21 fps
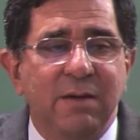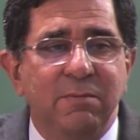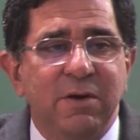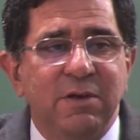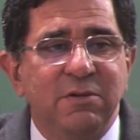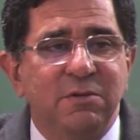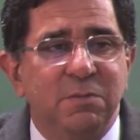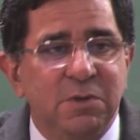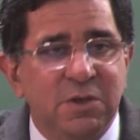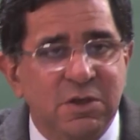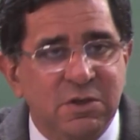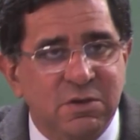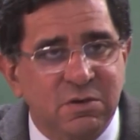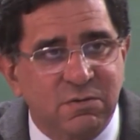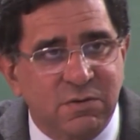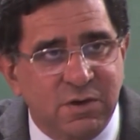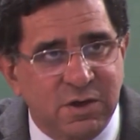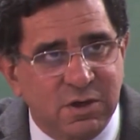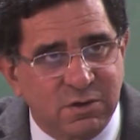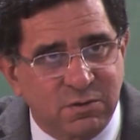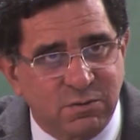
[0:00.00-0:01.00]
and
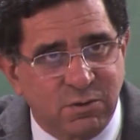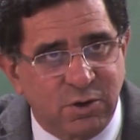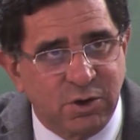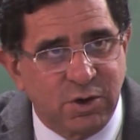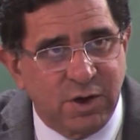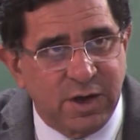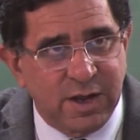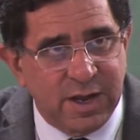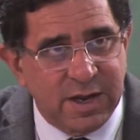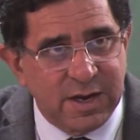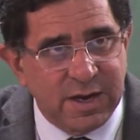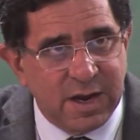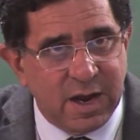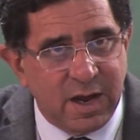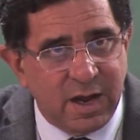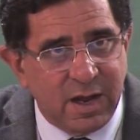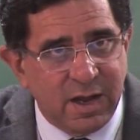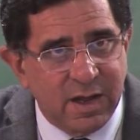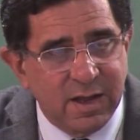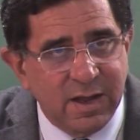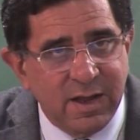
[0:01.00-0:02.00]
precipitation figures for your
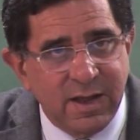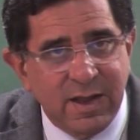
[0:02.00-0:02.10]
area.